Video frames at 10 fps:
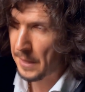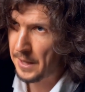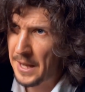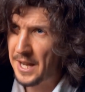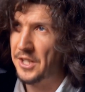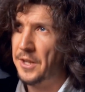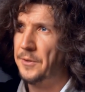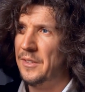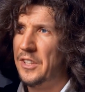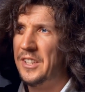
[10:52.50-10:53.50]
Again,
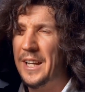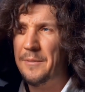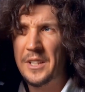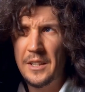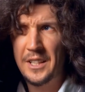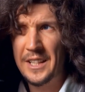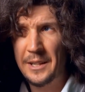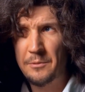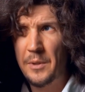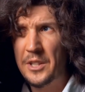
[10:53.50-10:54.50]
she definitely
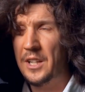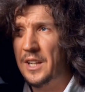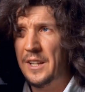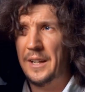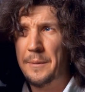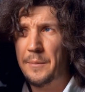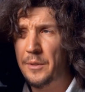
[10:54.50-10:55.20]
gave Madonna,